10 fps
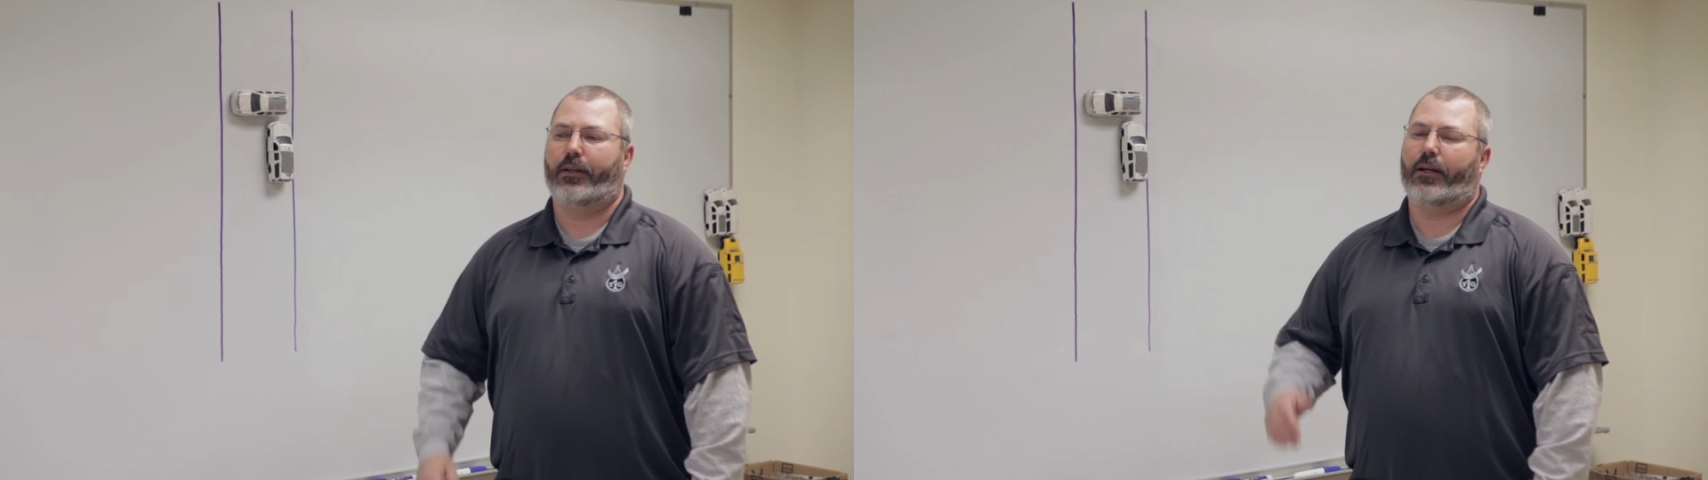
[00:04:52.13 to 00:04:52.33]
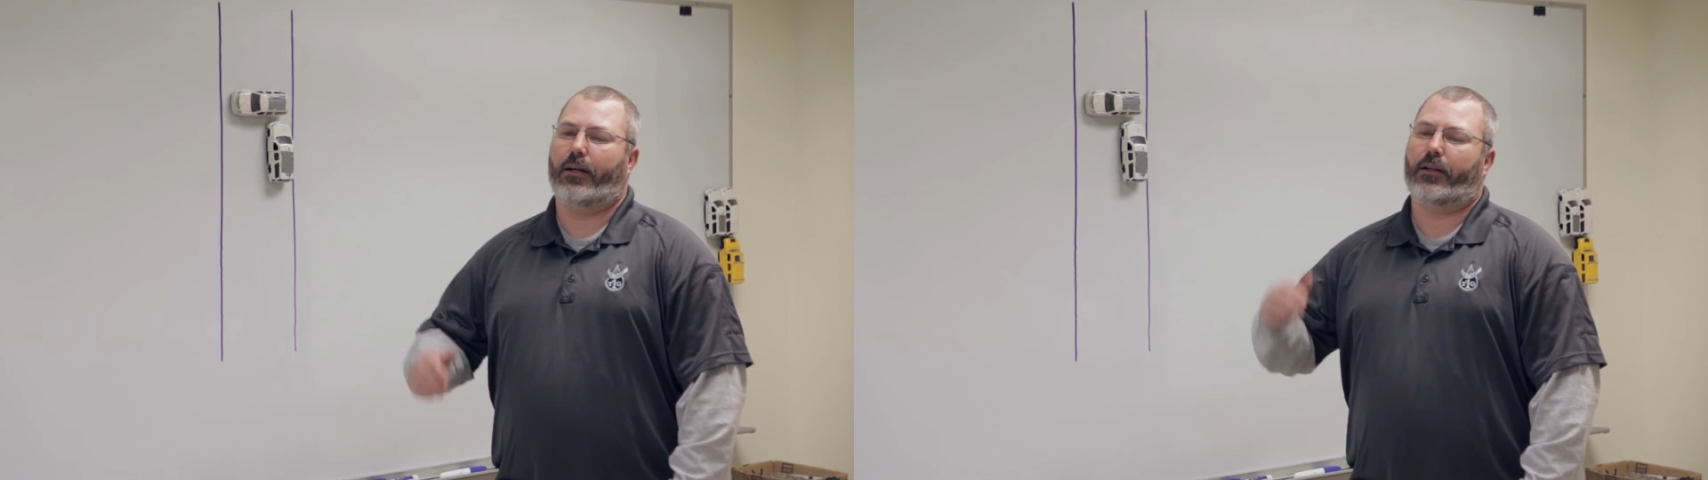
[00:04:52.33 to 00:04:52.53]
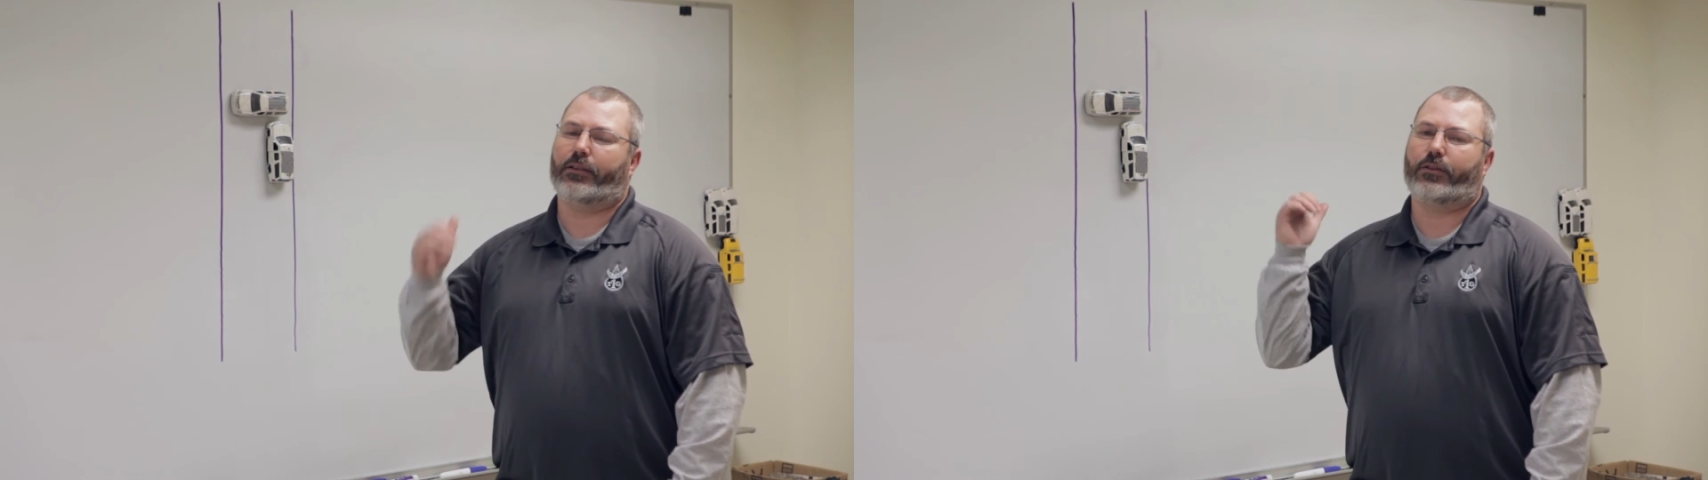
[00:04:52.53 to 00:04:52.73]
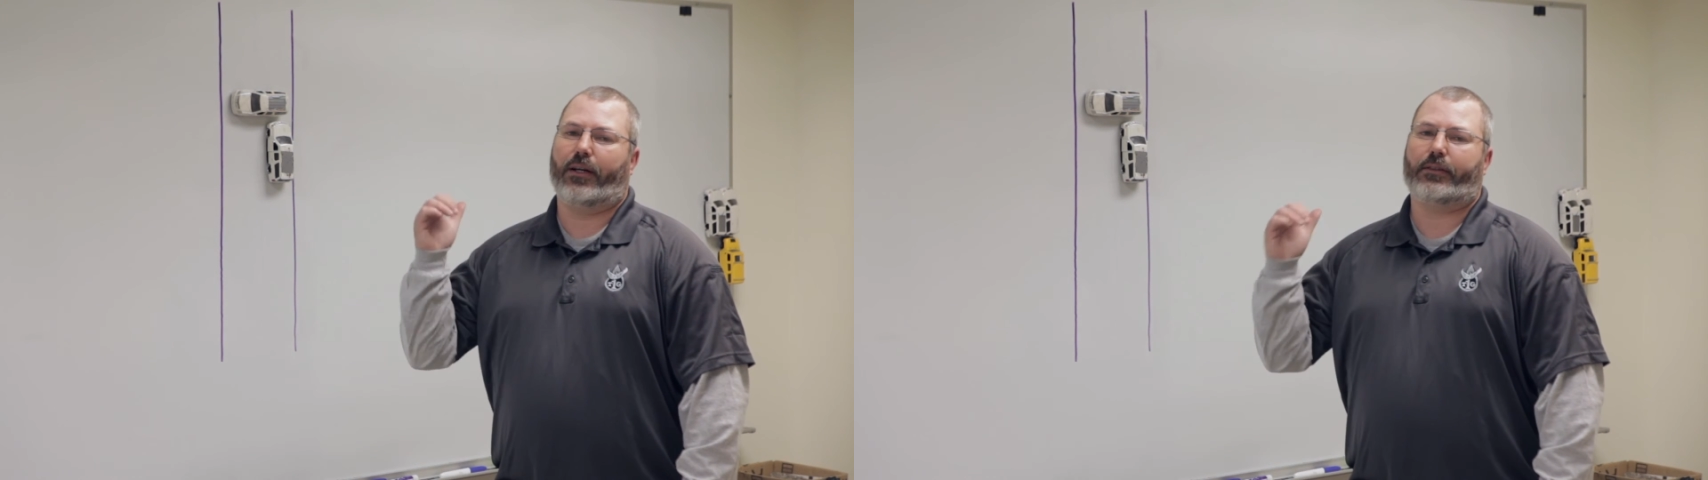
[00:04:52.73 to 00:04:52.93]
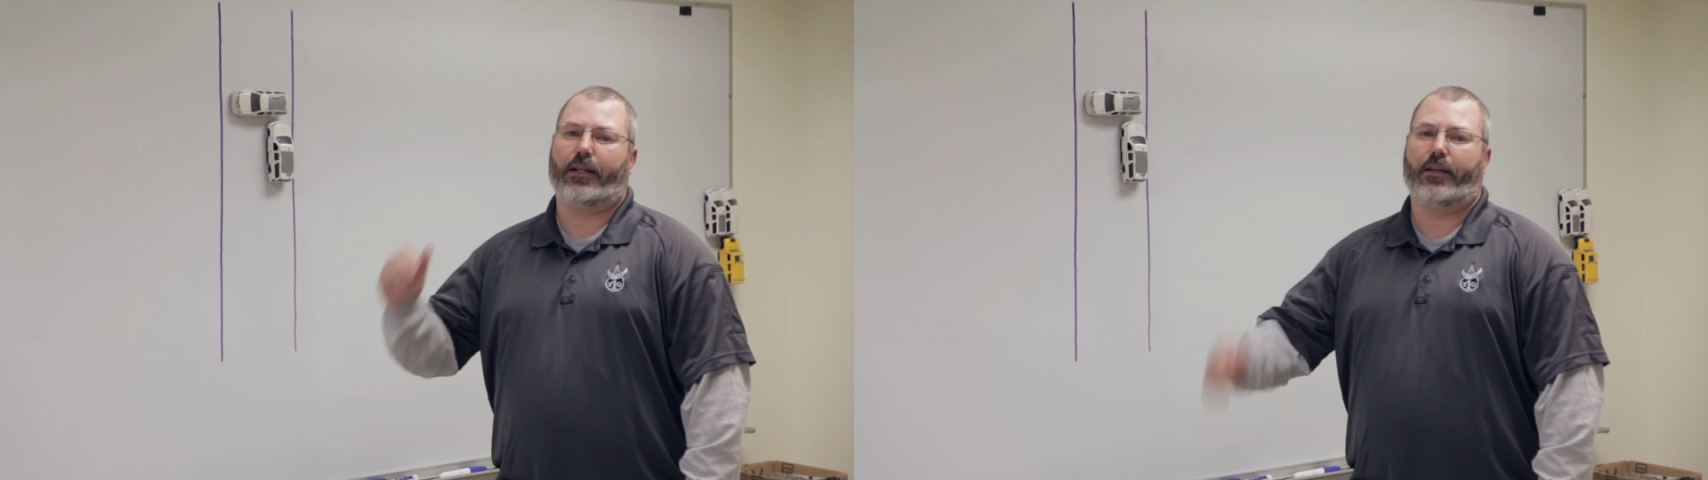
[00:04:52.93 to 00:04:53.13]
let's go
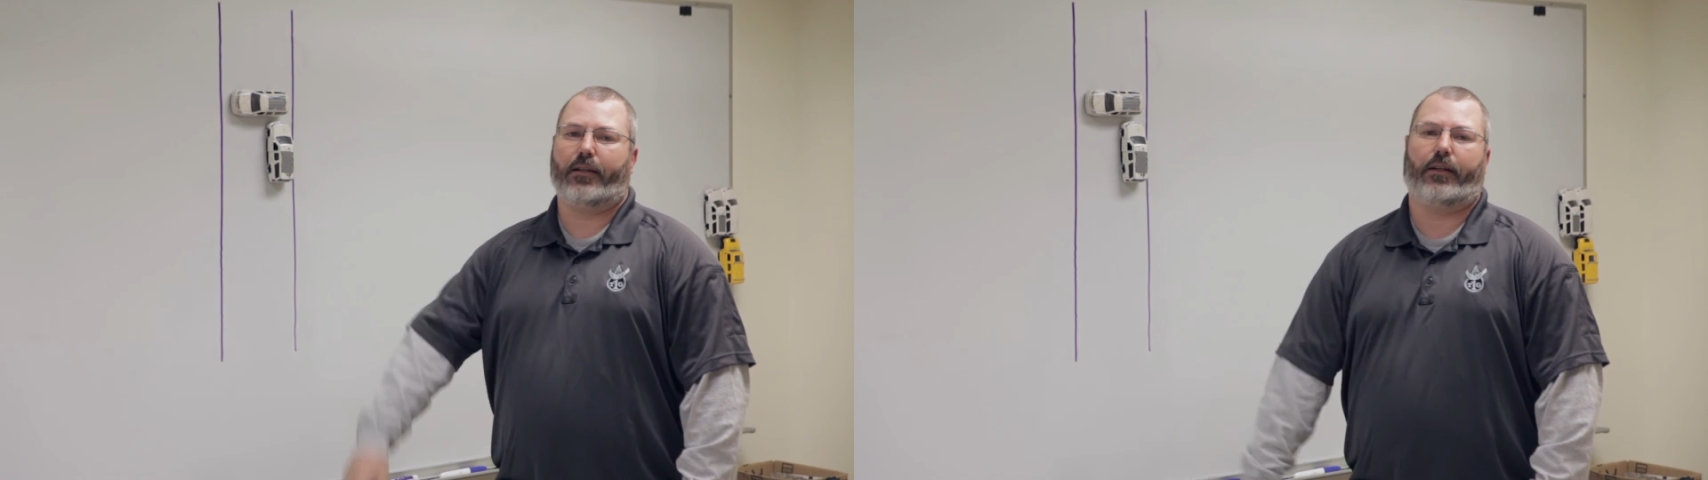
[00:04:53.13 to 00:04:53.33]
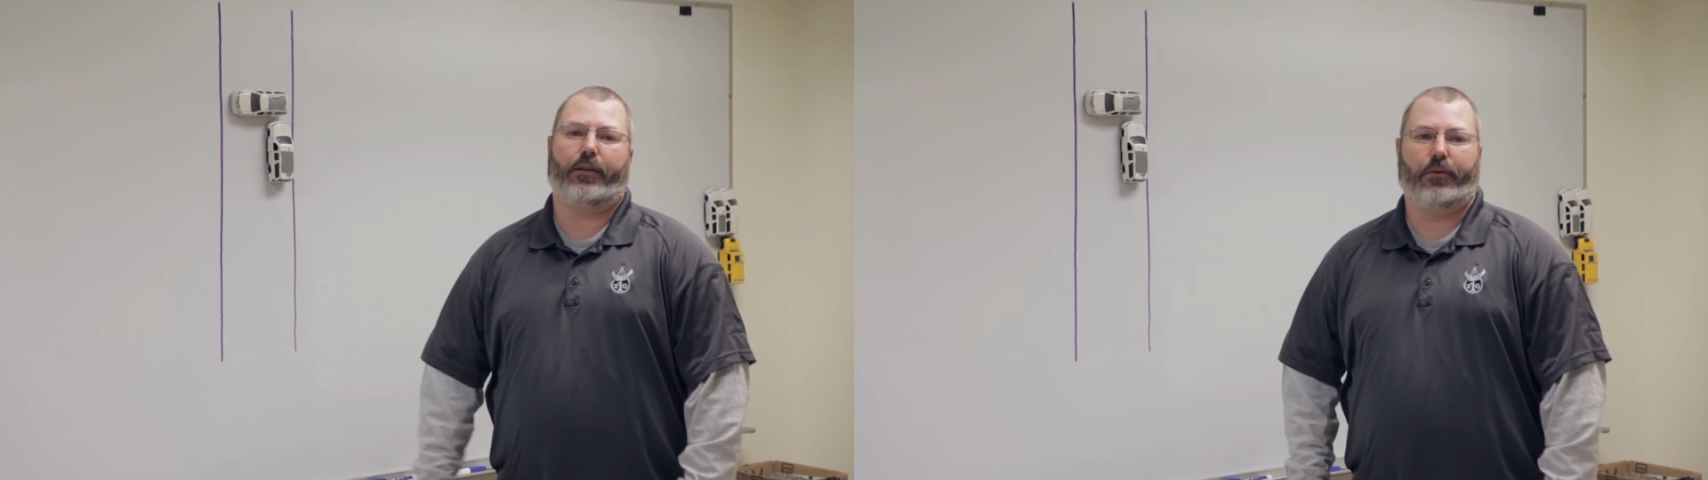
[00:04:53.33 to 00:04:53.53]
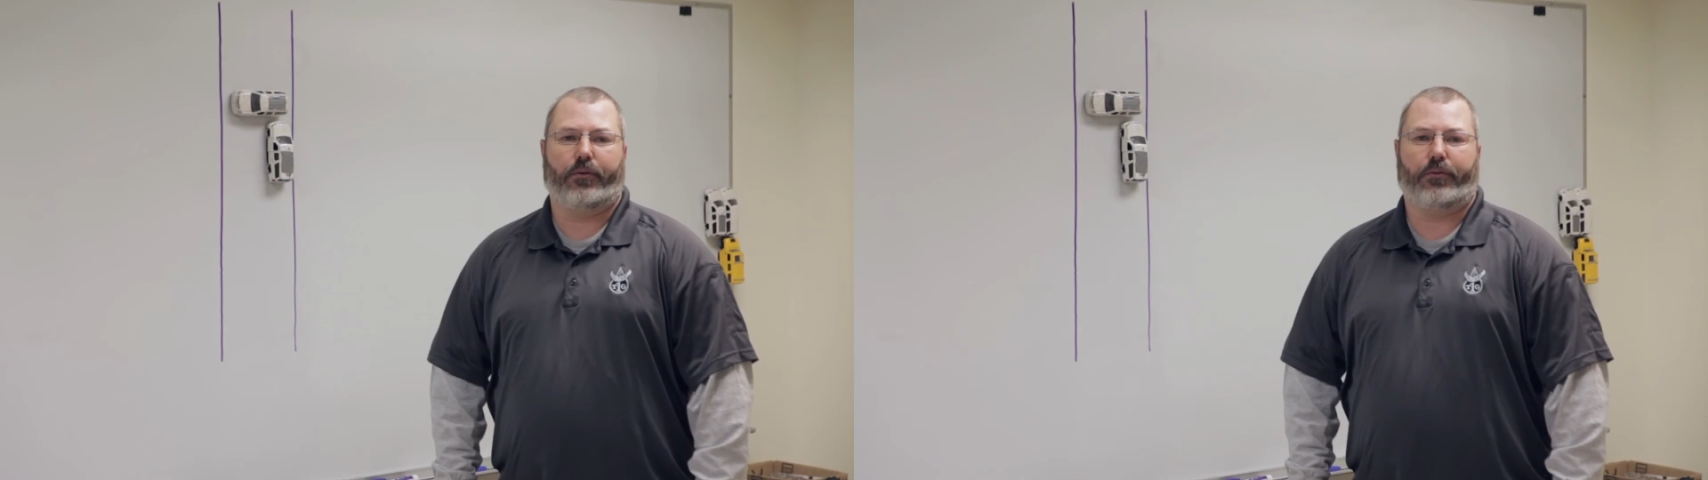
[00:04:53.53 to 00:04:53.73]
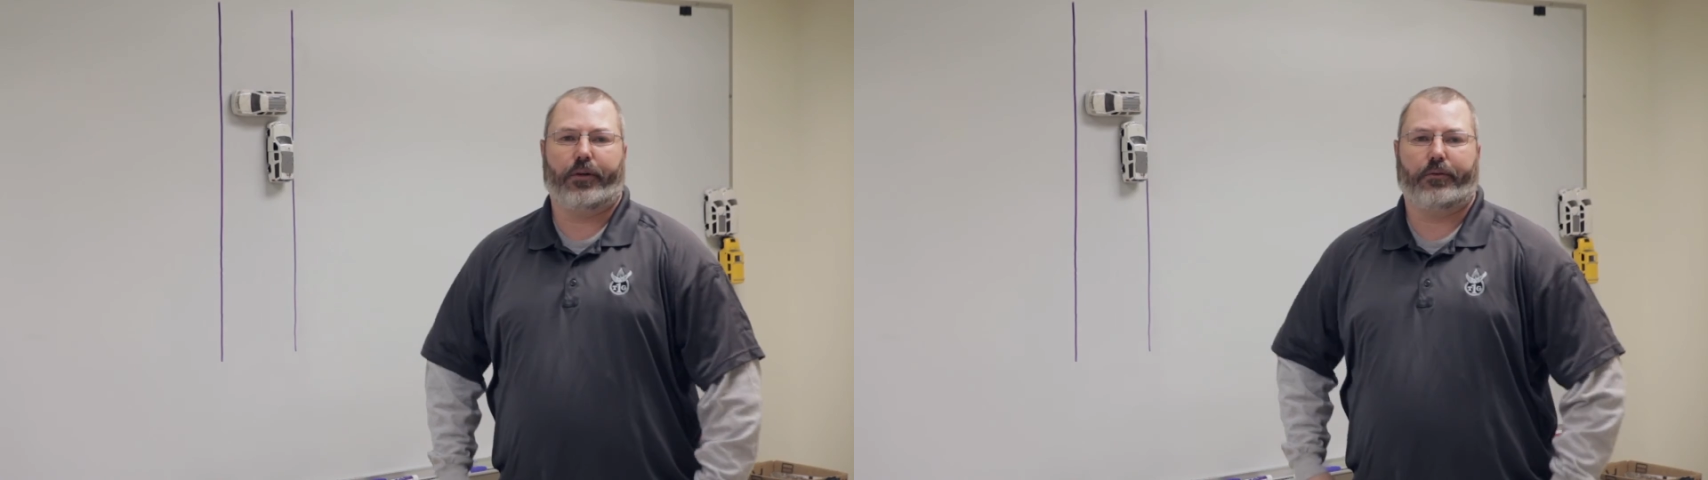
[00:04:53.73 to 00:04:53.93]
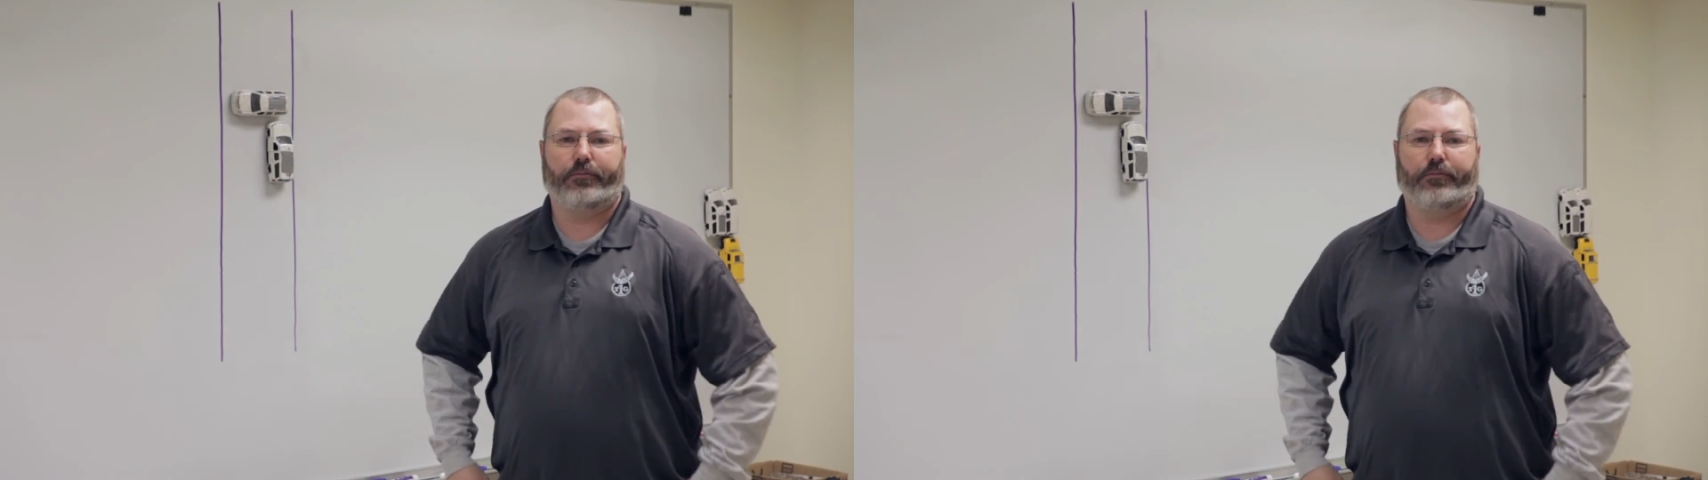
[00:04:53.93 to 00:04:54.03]
outside and do it for real.